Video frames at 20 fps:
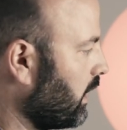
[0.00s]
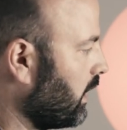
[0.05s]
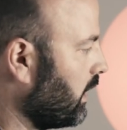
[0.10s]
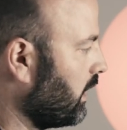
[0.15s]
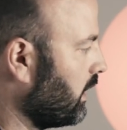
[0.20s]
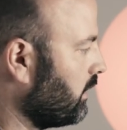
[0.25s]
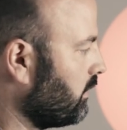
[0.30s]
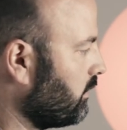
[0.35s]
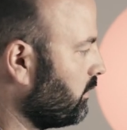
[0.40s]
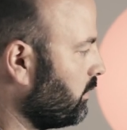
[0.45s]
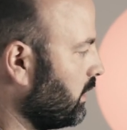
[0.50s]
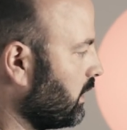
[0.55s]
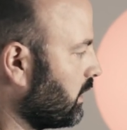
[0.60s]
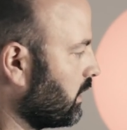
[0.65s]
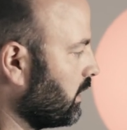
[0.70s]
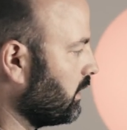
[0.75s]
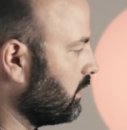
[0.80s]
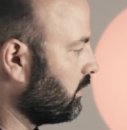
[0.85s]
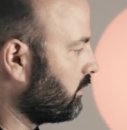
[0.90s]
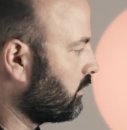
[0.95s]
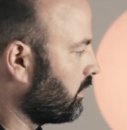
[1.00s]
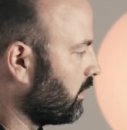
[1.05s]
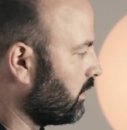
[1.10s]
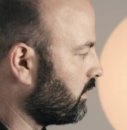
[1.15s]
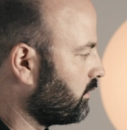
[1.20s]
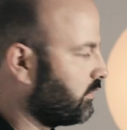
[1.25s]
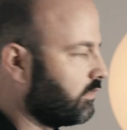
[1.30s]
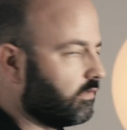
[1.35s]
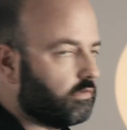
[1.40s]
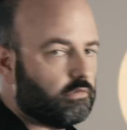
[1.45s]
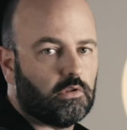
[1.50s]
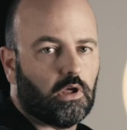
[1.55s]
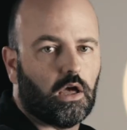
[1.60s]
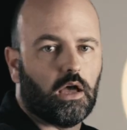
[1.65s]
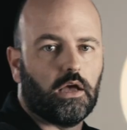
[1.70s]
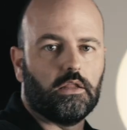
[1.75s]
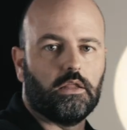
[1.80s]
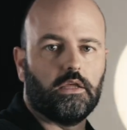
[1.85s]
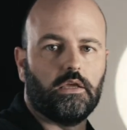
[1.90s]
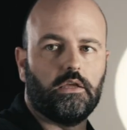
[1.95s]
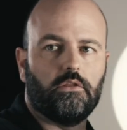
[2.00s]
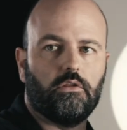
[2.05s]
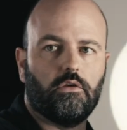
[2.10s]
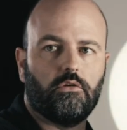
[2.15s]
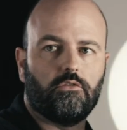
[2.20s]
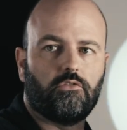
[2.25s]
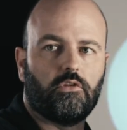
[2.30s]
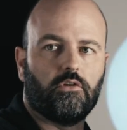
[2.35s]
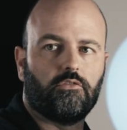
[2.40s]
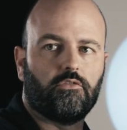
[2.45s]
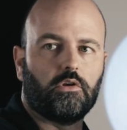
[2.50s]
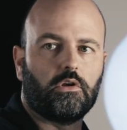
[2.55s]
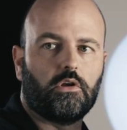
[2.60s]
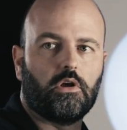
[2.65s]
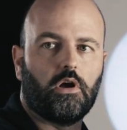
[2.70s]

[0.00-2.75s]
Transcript: and we can start to dial in those different